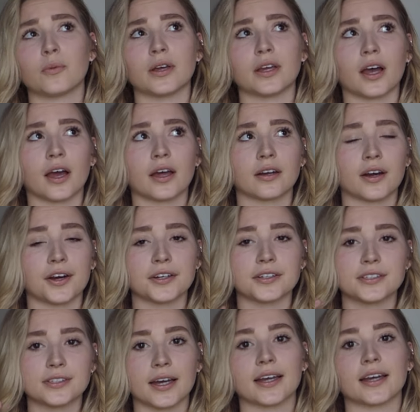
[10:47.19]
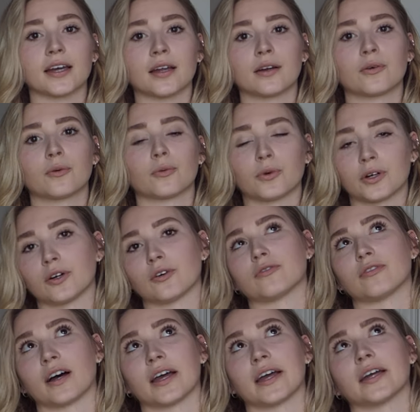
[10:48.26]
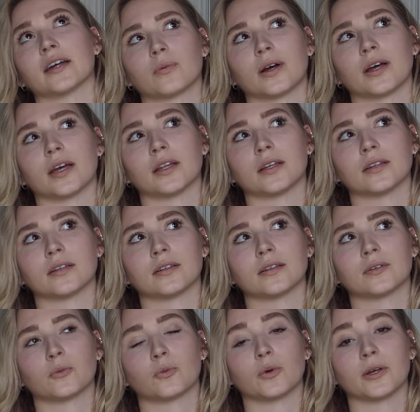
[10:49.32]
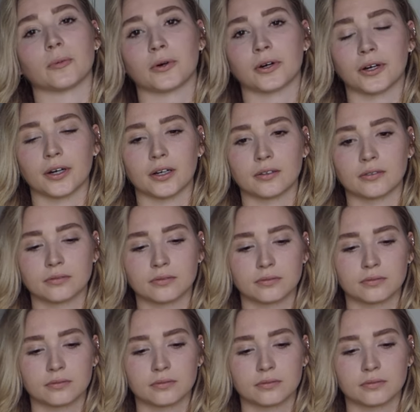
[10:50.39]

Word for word: We got in our second real fight when we were